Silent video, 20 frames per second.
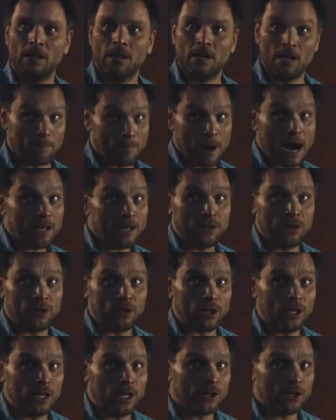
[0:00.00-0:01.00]
Now, my okay.
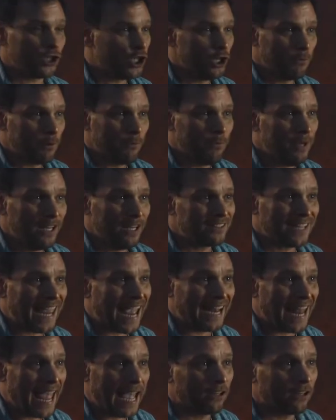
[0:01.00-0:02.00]
theory is human beings
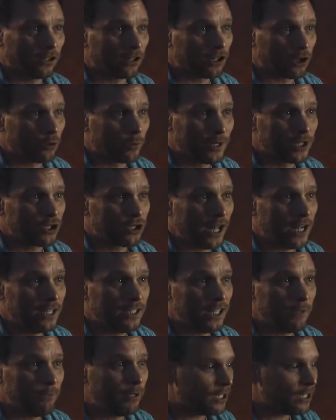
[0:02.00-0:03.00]
can't handle an original
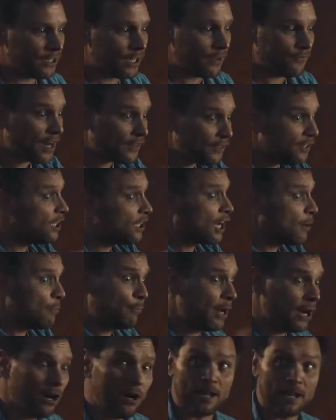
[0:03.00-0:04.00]
idea because they have nothing to
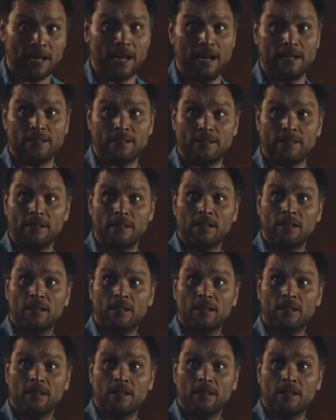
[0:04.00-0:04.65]
compare it against.